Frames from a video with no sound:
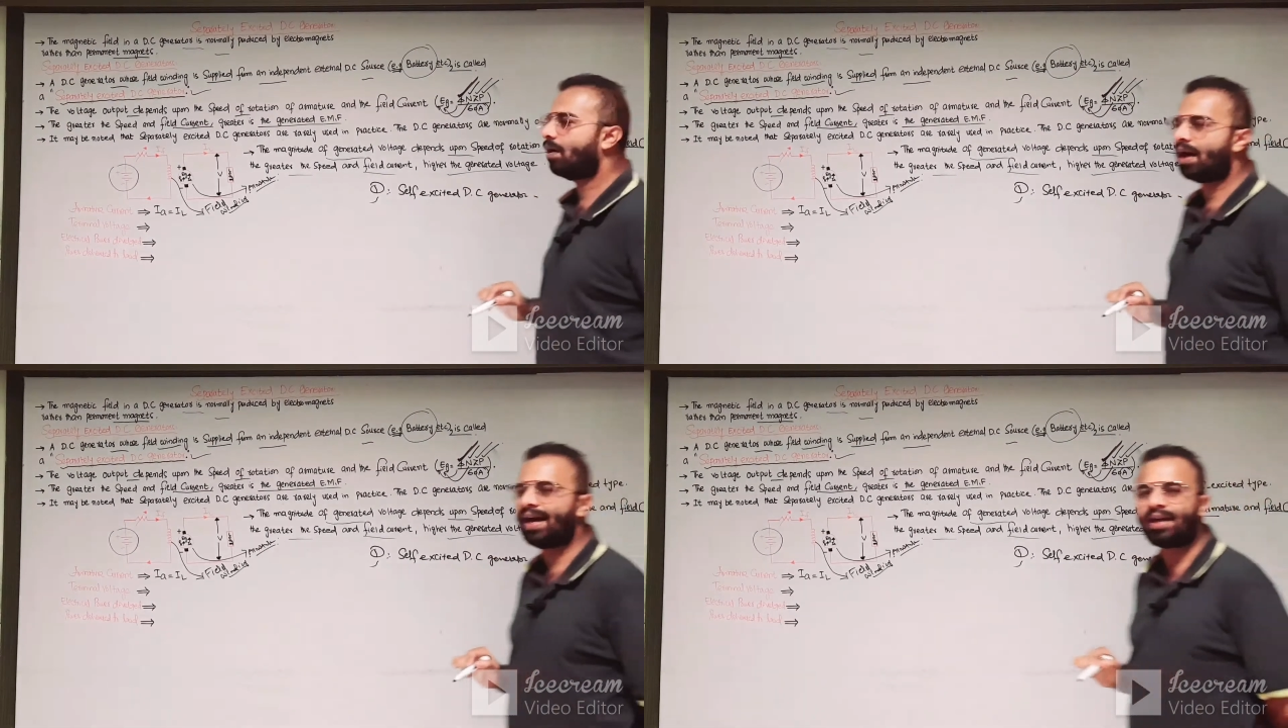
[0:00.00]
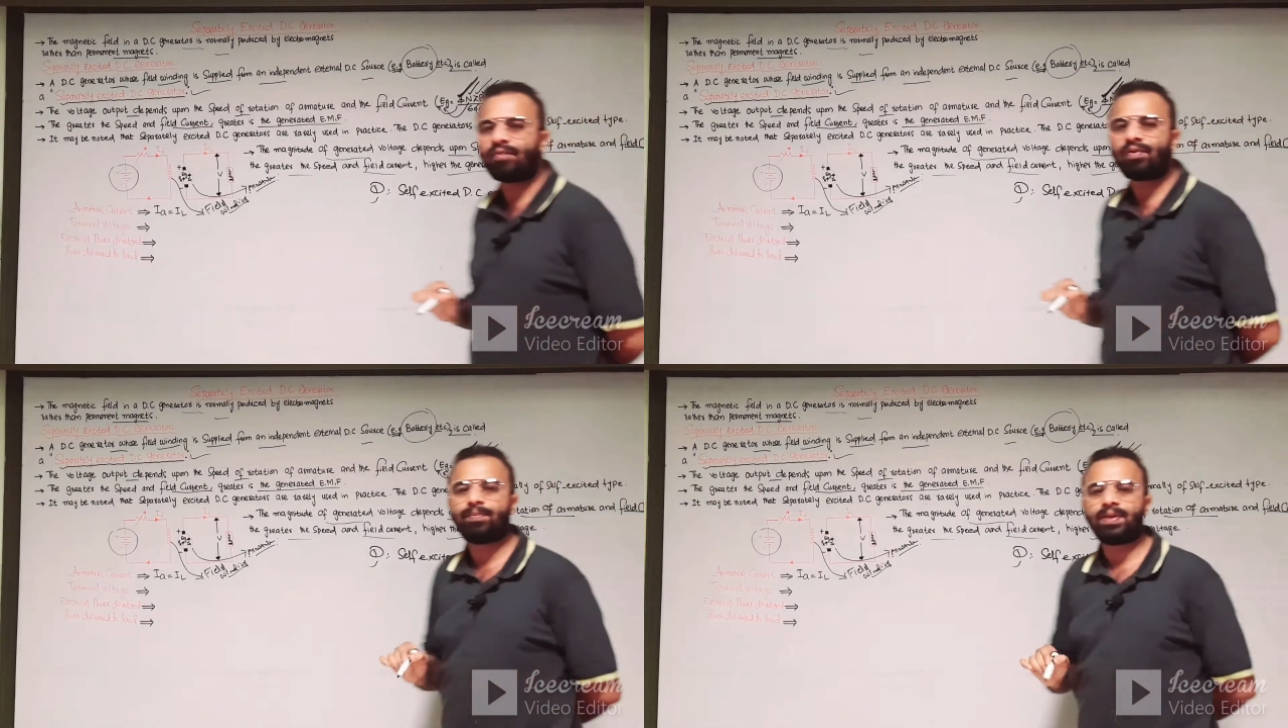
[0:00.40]
or higher
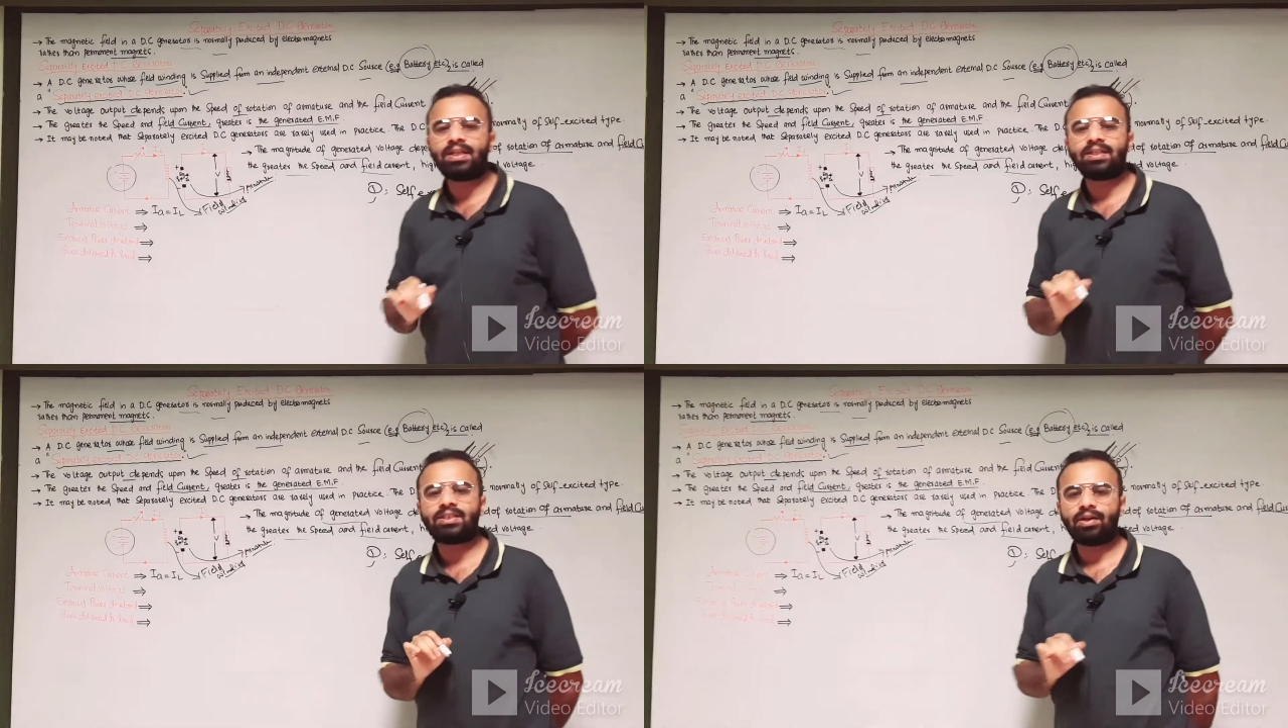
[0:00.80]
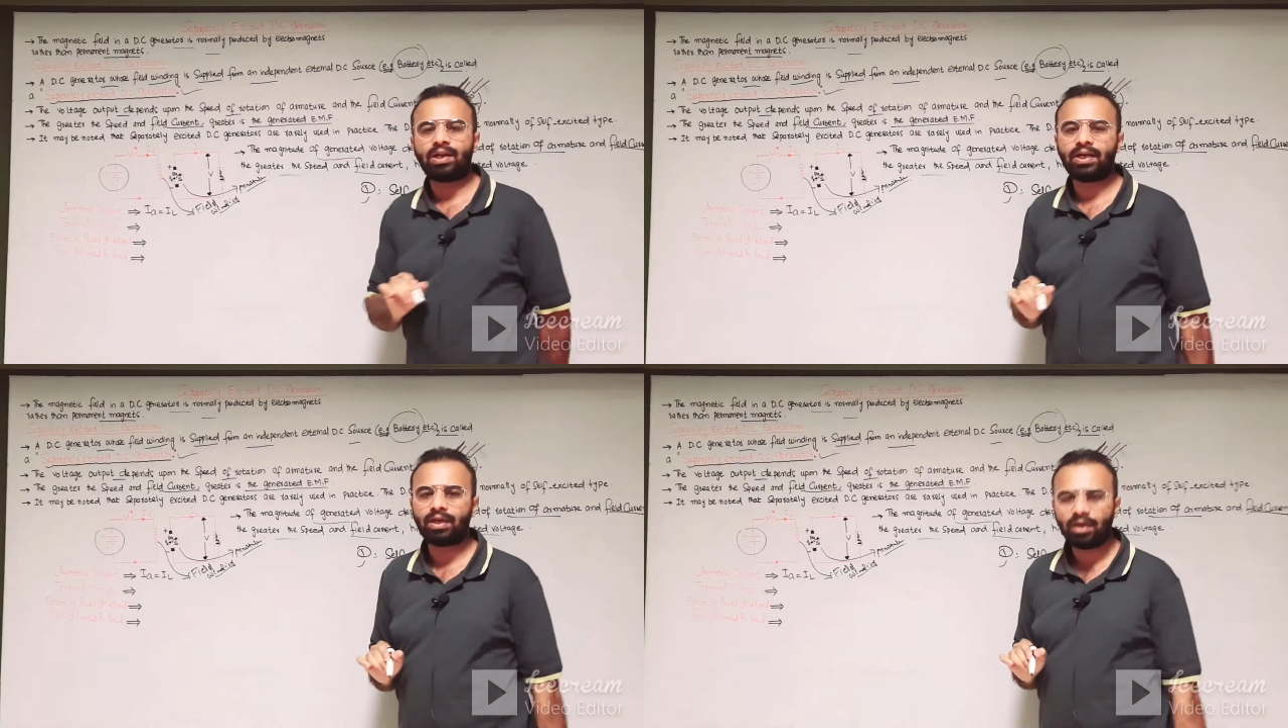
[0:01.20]
will be the
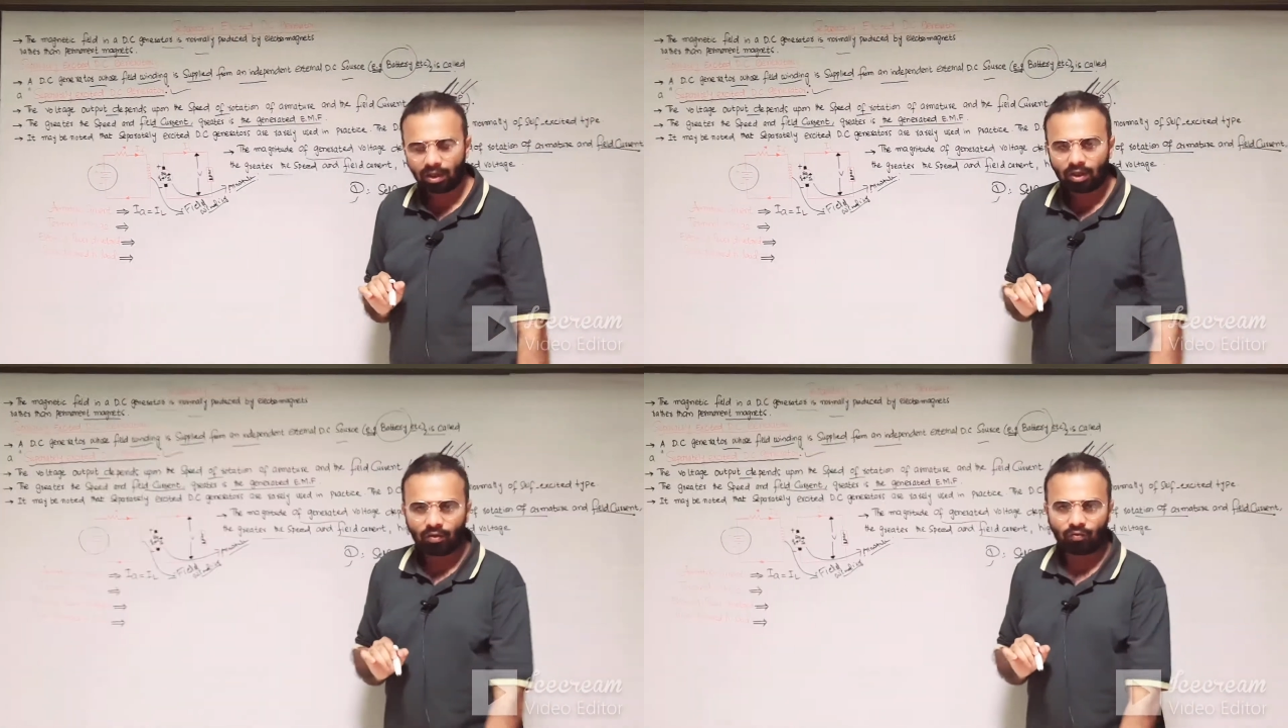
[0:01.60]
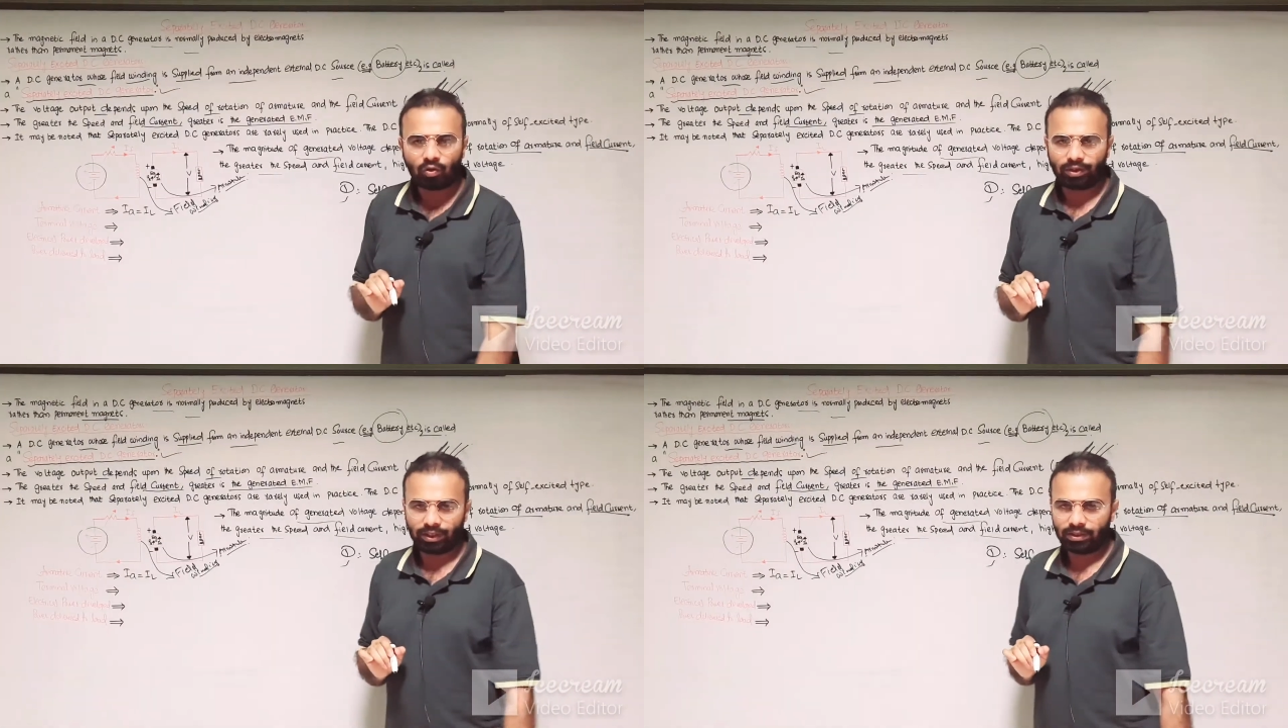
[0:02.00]
generated
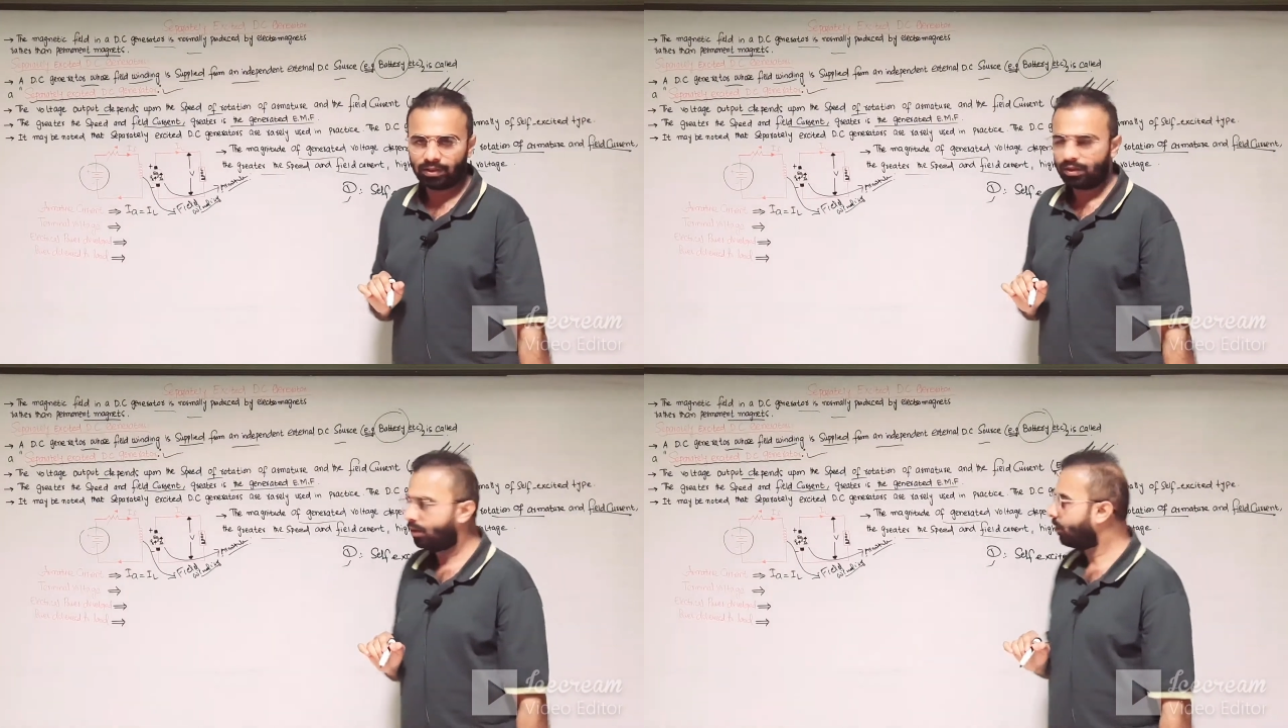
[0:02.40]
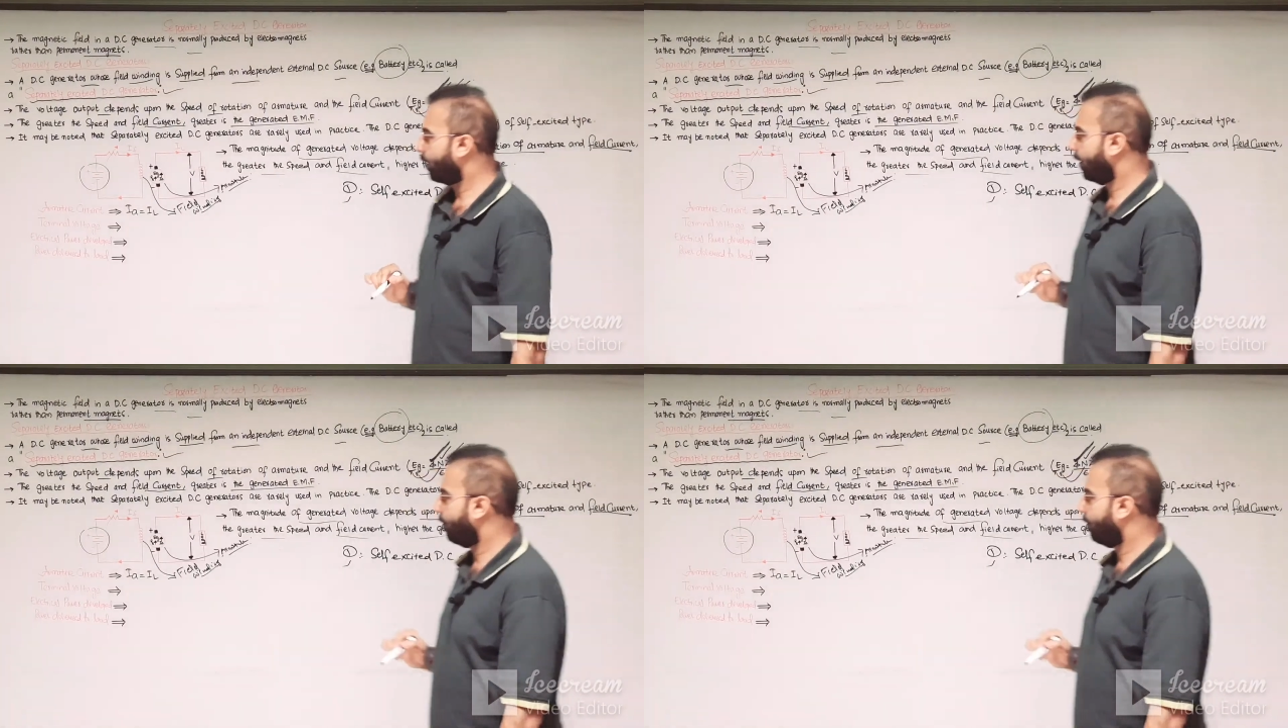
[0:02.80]
voltage. Okay.